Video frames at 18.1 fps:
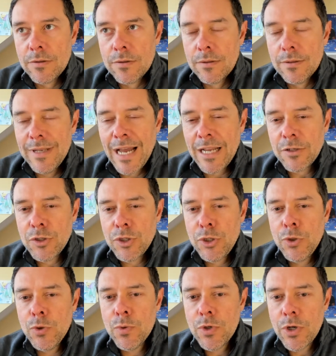not
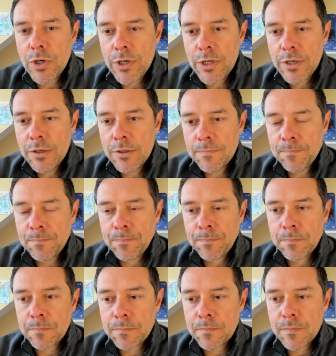too good.
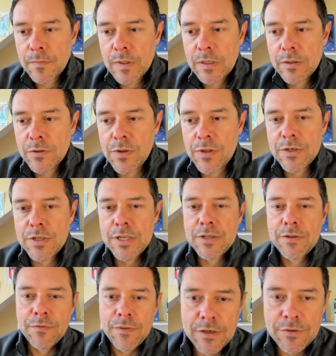So
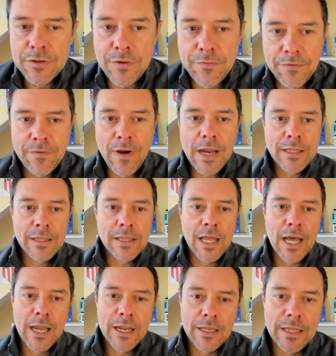there's a fine
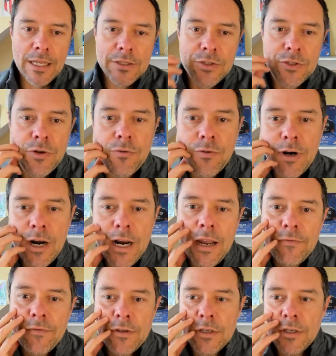line that Sorare
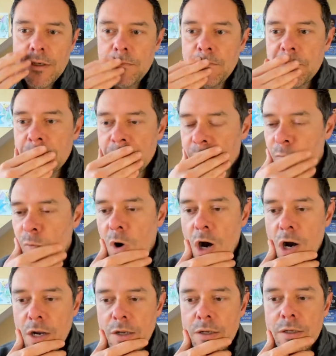have to
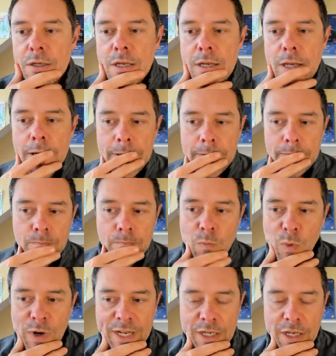walk
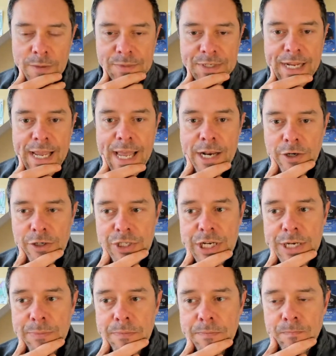when it comes to
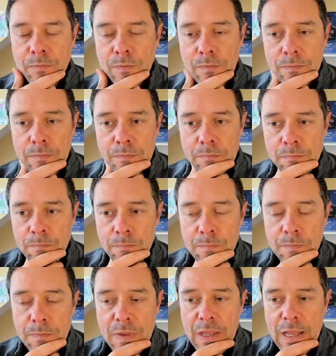energy.
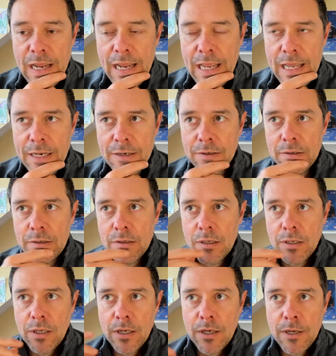And
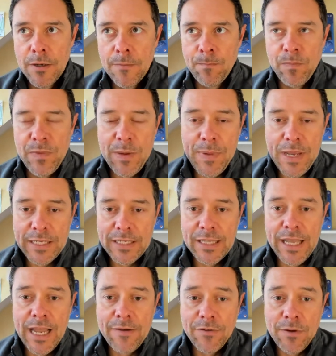they
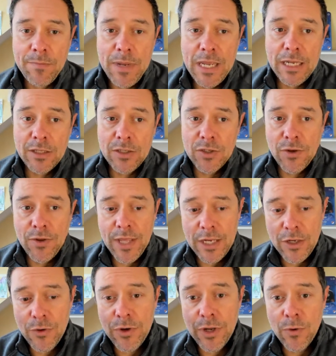basically have to make it so that
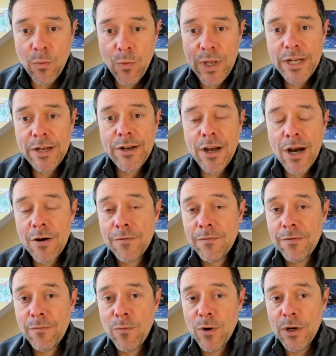you can win
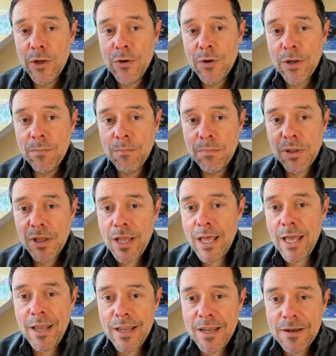enough where you can
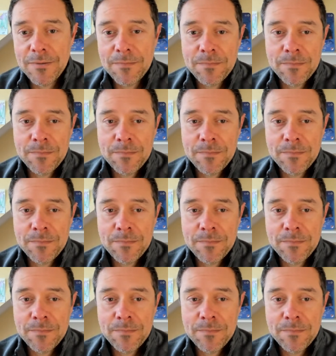play